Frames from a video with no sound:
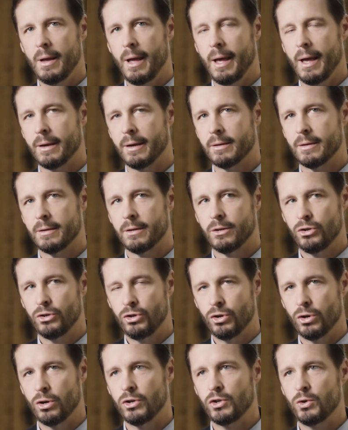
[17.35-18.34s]
at
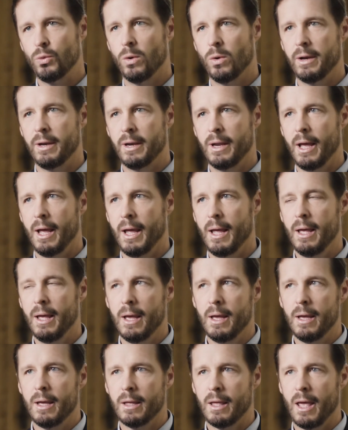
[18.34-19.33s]
church one day,
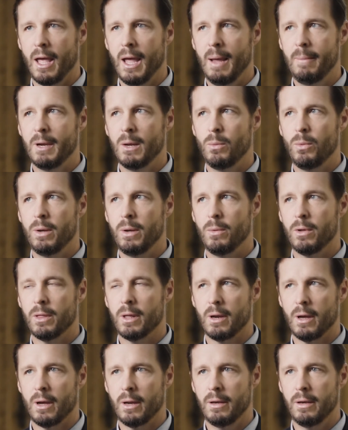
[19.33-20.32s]
came to me with
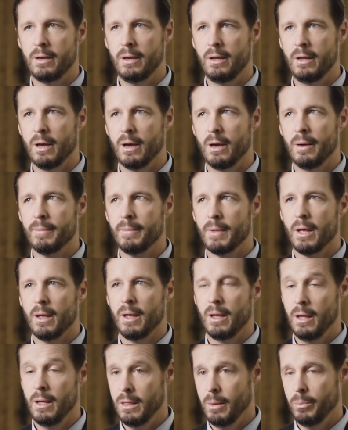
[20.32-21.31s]
an idea
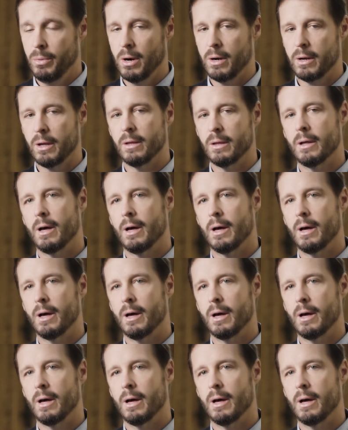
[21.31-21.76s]
in the parking